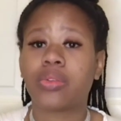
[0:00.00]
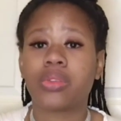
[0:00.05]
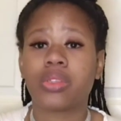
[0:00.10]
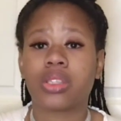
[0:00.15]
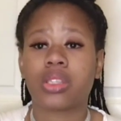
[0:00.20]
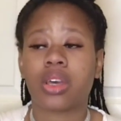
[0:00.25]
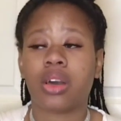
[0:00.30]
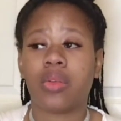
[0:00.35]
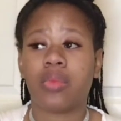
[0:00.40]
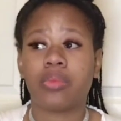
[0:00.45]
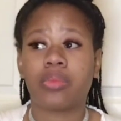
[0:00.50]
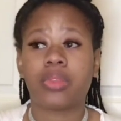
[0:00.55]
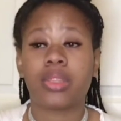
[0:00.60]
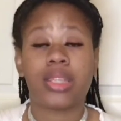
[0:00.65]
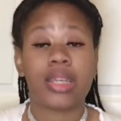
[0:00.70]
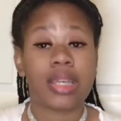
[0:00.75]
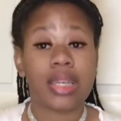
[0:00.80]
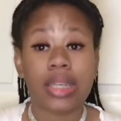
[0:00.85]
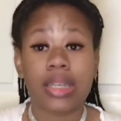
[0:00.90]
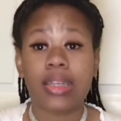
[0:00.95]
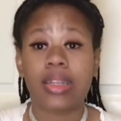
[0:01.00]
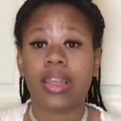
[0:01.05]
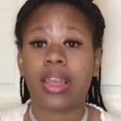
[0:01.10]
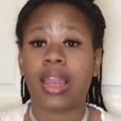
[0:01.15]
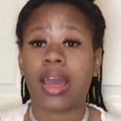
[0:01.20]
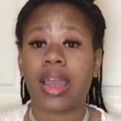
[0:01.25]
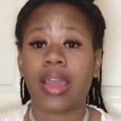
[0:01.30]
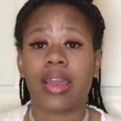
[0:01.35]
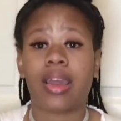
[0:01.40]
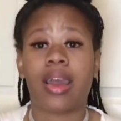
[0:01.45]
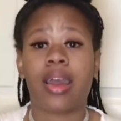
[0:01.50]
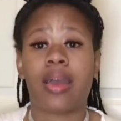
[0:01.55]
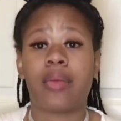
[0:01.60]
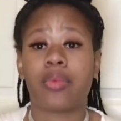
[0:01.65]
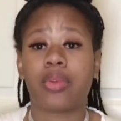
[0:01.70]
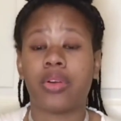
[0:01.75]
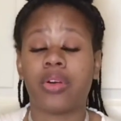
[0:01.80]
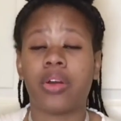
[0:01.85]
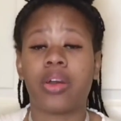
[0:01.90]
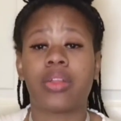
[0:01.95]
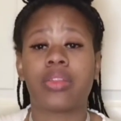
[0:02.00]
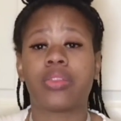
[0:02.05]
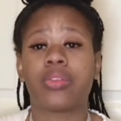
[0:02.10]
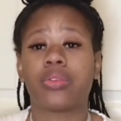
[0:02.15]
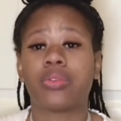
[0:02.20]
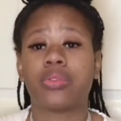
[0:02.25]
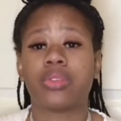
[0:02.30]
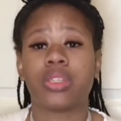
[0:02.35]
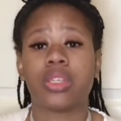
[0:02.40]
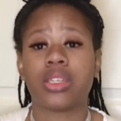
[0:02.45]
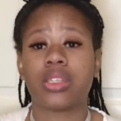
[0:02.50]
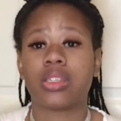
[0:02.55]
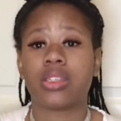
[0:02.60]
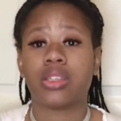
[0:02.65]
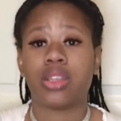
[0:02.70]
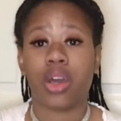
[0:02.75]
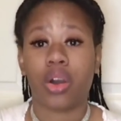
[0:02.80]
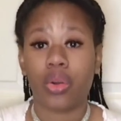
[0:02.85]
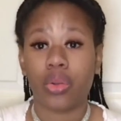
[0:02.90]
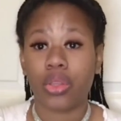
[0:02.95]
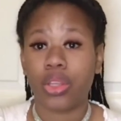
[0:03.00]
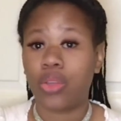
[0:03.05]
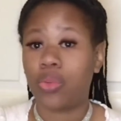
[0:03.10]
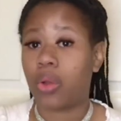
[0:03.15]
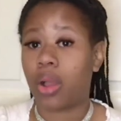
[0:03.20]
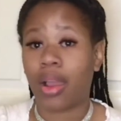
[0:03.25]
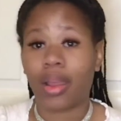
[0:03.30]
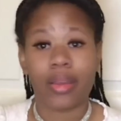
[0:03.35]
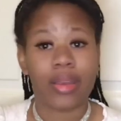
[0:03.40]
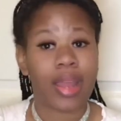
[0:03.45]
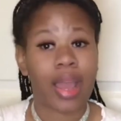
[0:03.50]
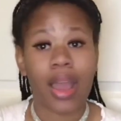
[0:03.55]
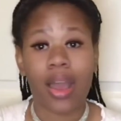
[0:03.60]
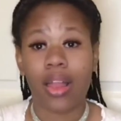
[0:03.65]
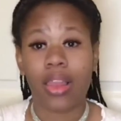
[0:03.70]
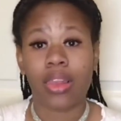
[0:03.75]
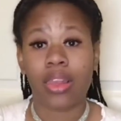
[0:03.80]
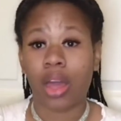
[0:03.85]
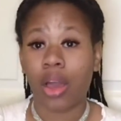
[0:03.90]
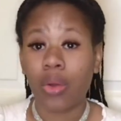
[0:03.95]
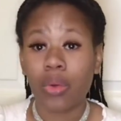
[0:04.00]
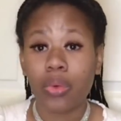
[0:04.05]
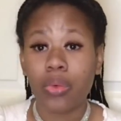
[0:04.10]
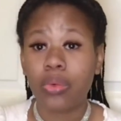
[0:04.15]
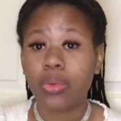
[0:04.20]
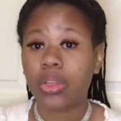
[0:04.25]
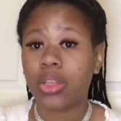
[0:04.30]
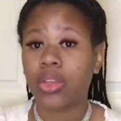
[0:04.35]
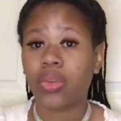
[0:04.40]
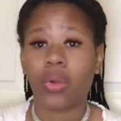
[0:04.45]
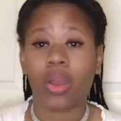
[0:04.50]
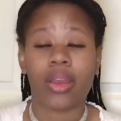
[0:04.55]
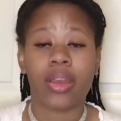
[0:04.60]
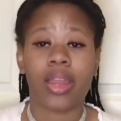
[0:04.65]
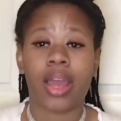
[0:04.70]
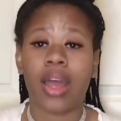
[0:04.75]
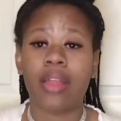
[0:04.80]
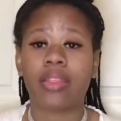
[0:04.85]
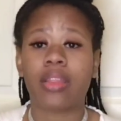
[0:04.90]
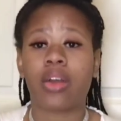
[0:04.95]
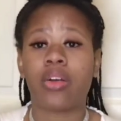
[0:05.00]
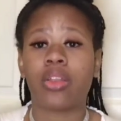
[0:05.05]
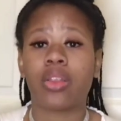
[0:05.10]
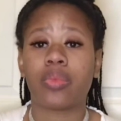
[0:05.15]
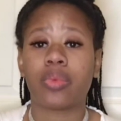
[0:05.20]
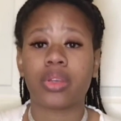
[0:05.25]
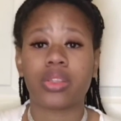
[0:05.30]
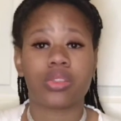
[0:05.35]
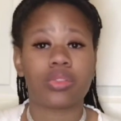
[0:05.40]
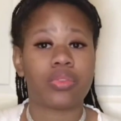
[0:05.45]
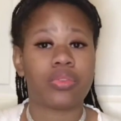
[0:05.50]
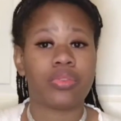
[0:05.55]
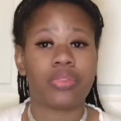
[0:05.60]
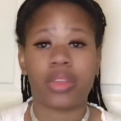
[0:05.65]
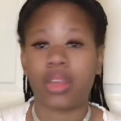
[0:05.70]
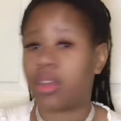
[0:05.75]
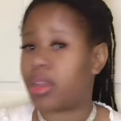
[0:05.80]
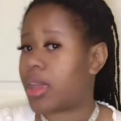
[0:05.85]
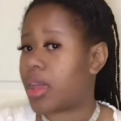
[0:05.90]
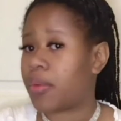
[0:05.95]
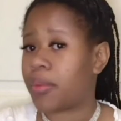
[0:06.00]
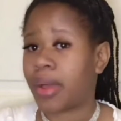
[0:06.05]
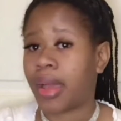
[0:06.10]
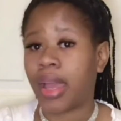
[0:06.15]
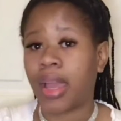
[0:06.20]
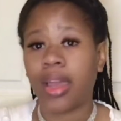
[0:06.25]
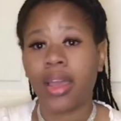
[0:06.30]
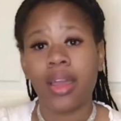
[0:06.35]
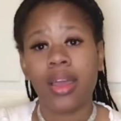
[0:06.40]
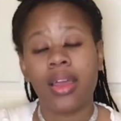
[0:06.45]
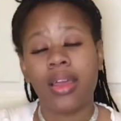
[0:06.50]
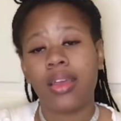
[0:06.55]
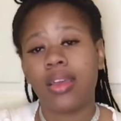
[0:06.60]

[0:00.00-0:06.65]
through something like I'm going through, just know you are not alone. You are not the only person who feel that way.